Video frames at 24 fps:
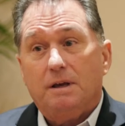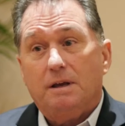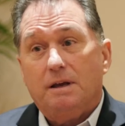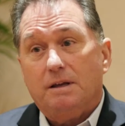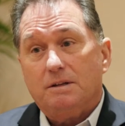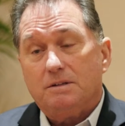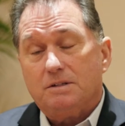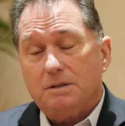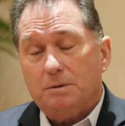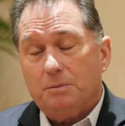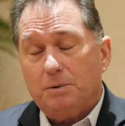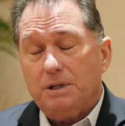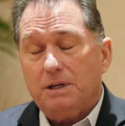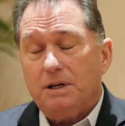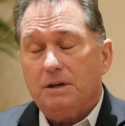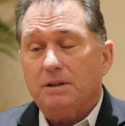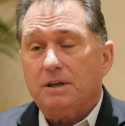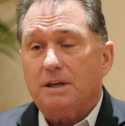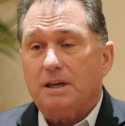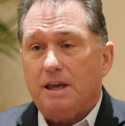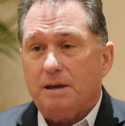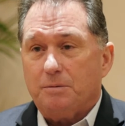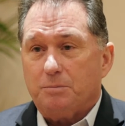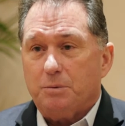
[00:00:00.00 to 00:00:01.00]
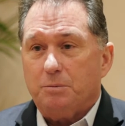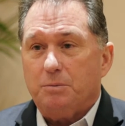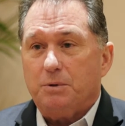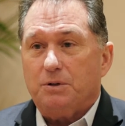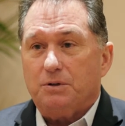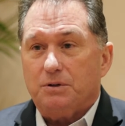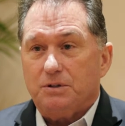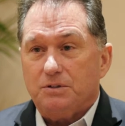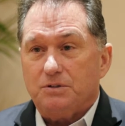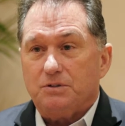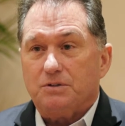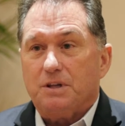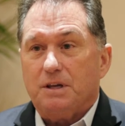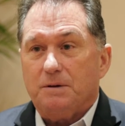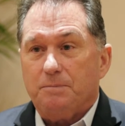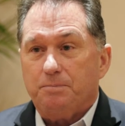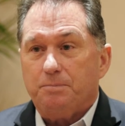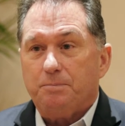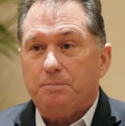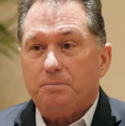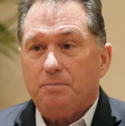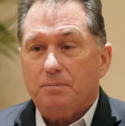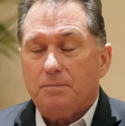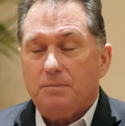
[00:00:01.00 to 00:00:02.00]
And some of the other capabilities that,
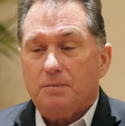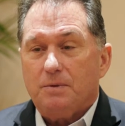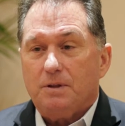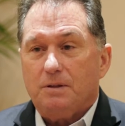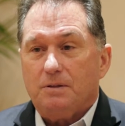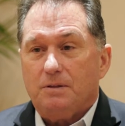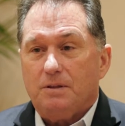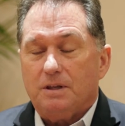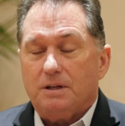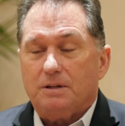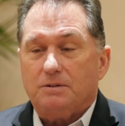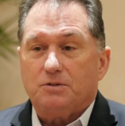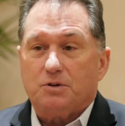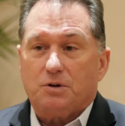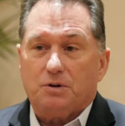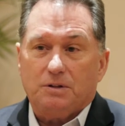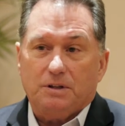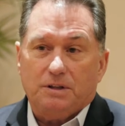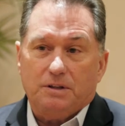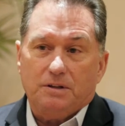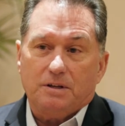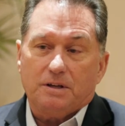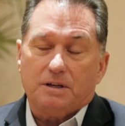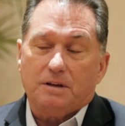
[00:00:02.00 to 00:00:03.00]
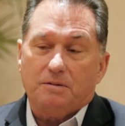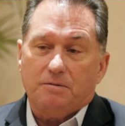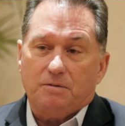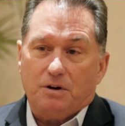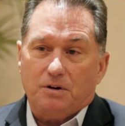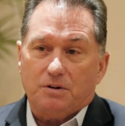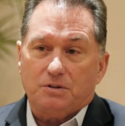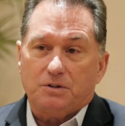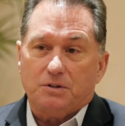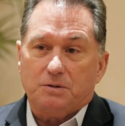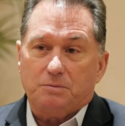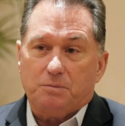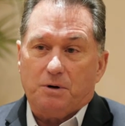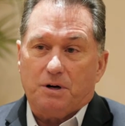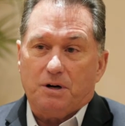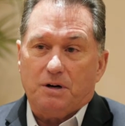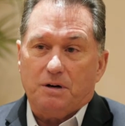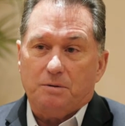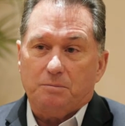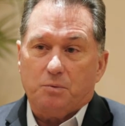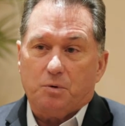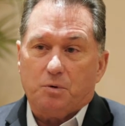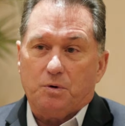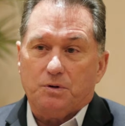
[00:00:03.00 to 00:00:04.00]
that certainly that Converus has brought
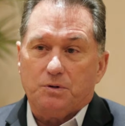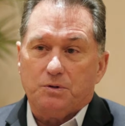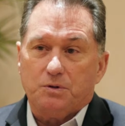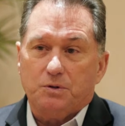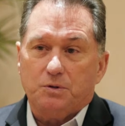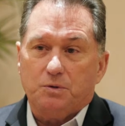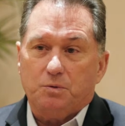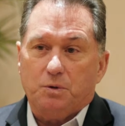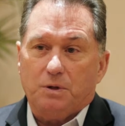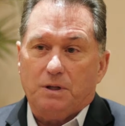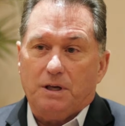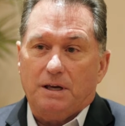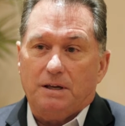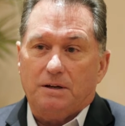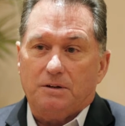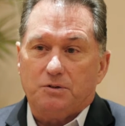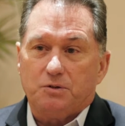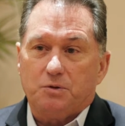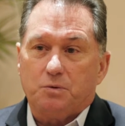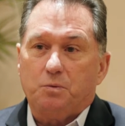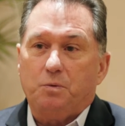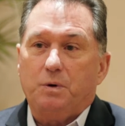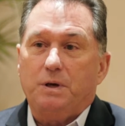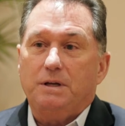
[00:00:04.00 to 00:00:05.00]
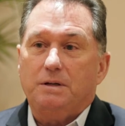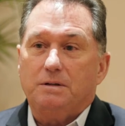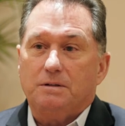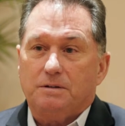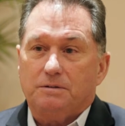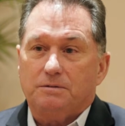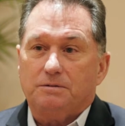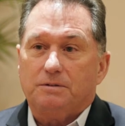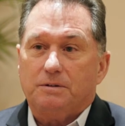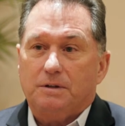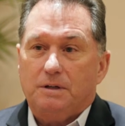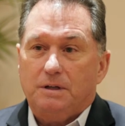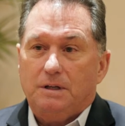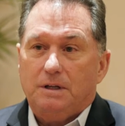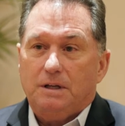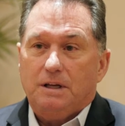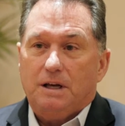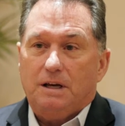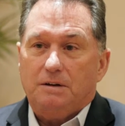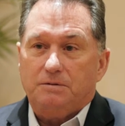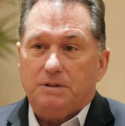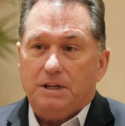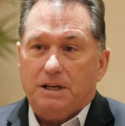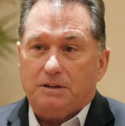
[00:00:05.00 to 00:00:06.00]
on board too will add a suite of,
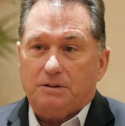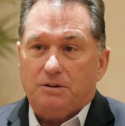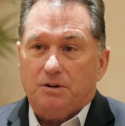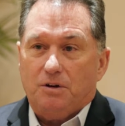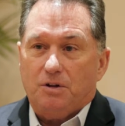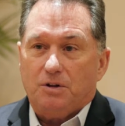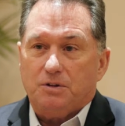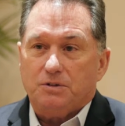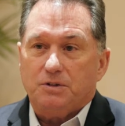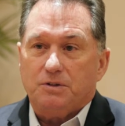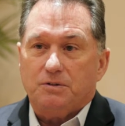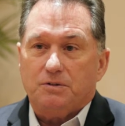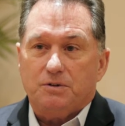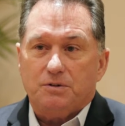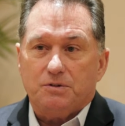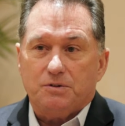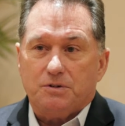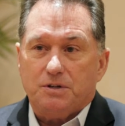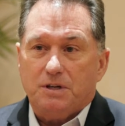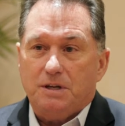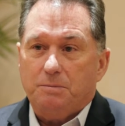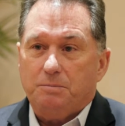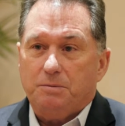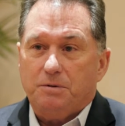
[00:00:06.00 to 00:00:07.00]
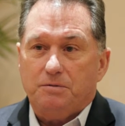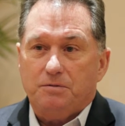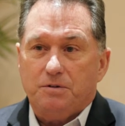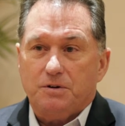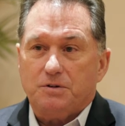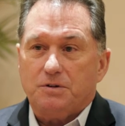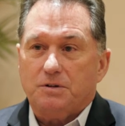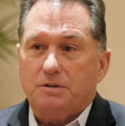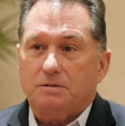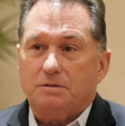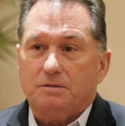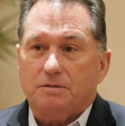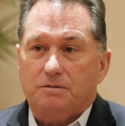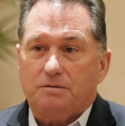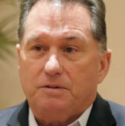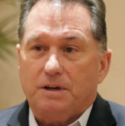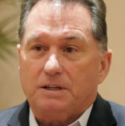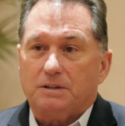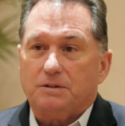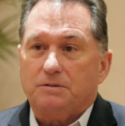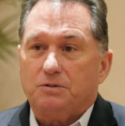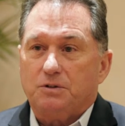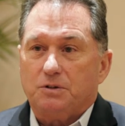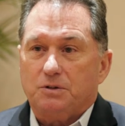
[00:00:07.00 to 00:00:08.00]
of technology that are cheap, efficient,
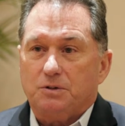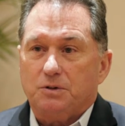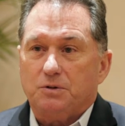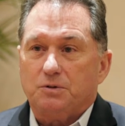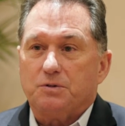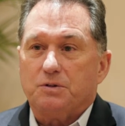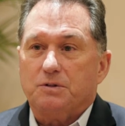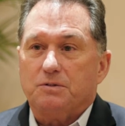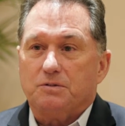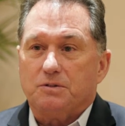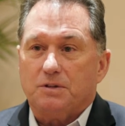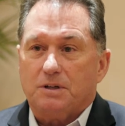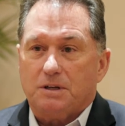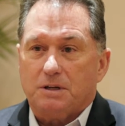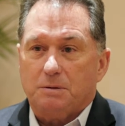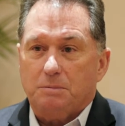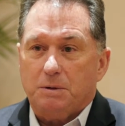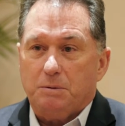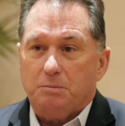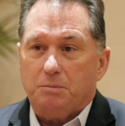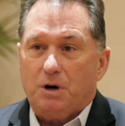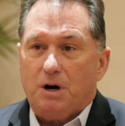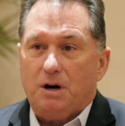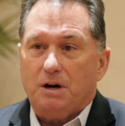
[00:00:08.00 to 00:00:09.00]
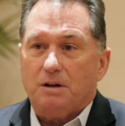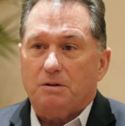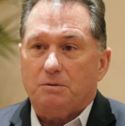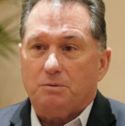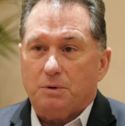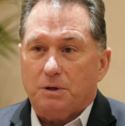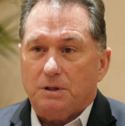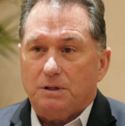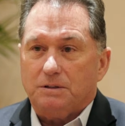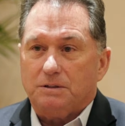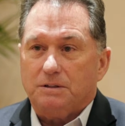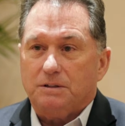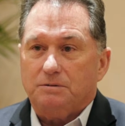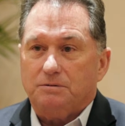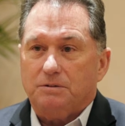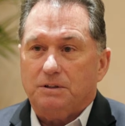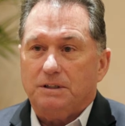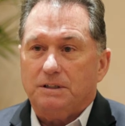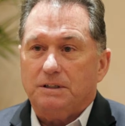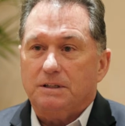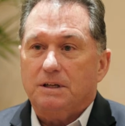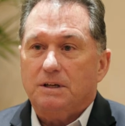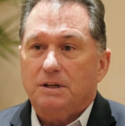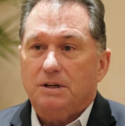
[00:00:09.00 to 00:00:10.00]
effective solutions that can be brought on
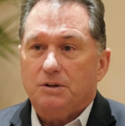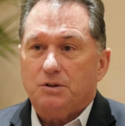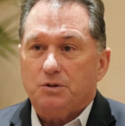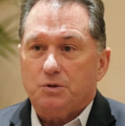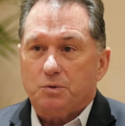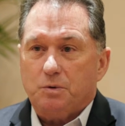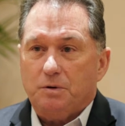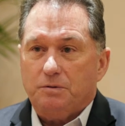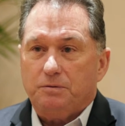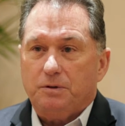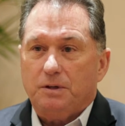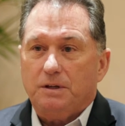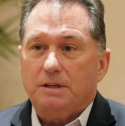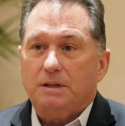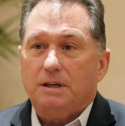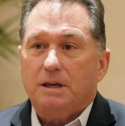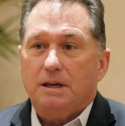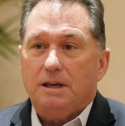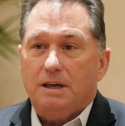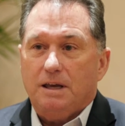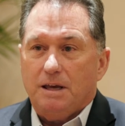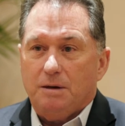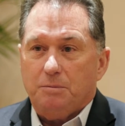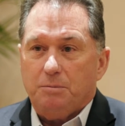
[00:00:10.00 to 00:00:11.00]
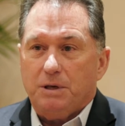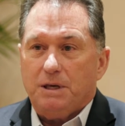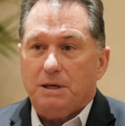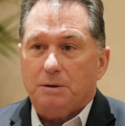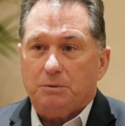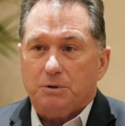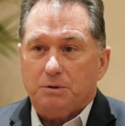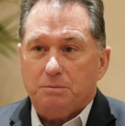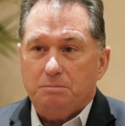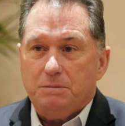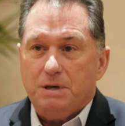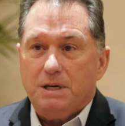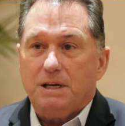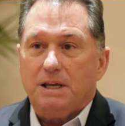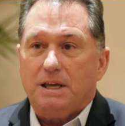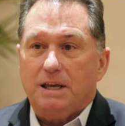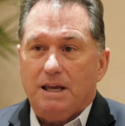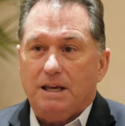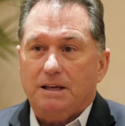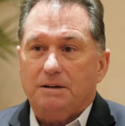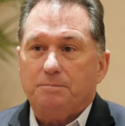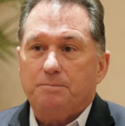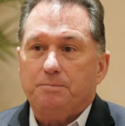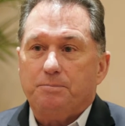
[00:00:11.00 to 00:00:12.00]
relatively swiftly and be able to
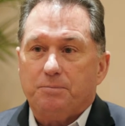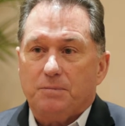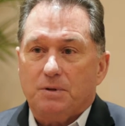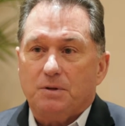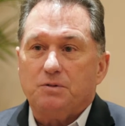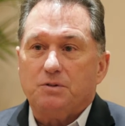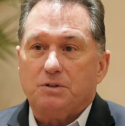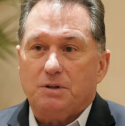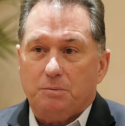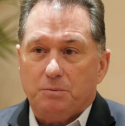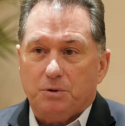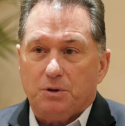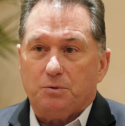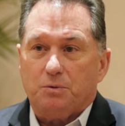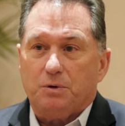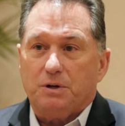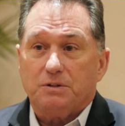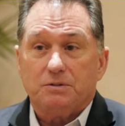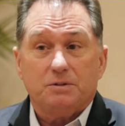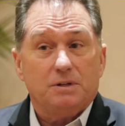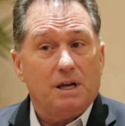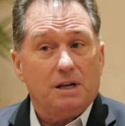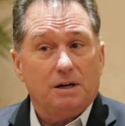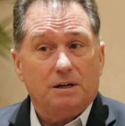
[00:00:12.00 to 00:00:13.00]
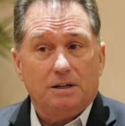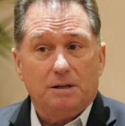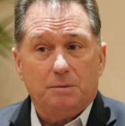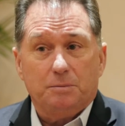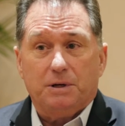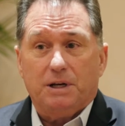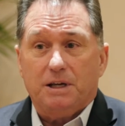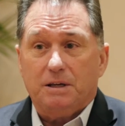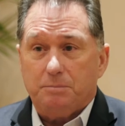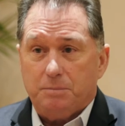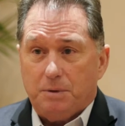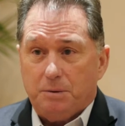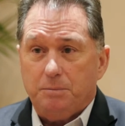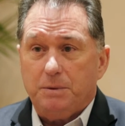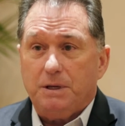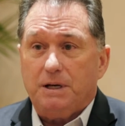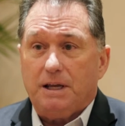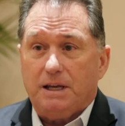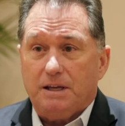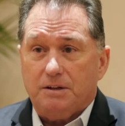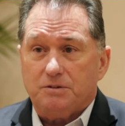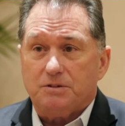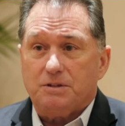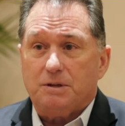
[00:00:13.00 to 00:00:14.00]
mitigate some of the risks, not eliminate, but
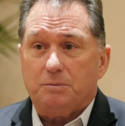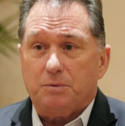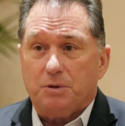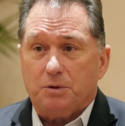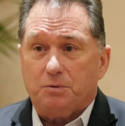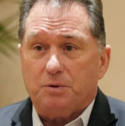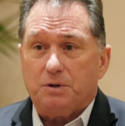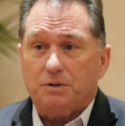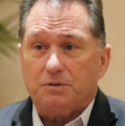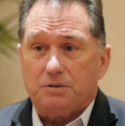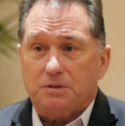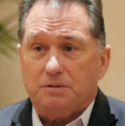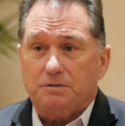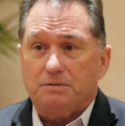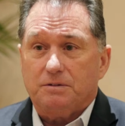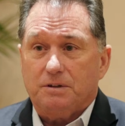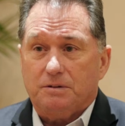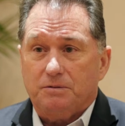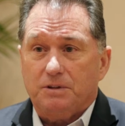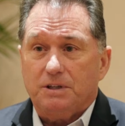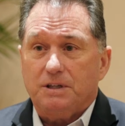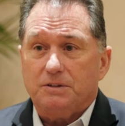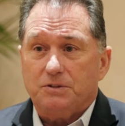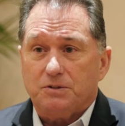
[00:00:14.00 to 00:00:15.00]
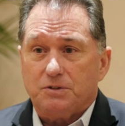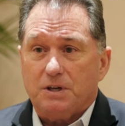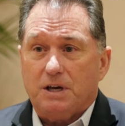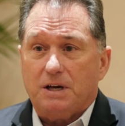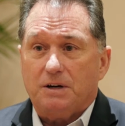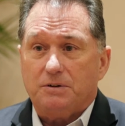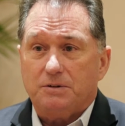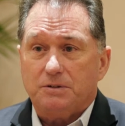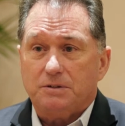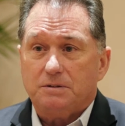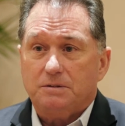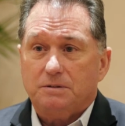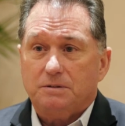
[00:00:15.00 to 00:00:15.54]
mitigate some of the risks of, of the insiders.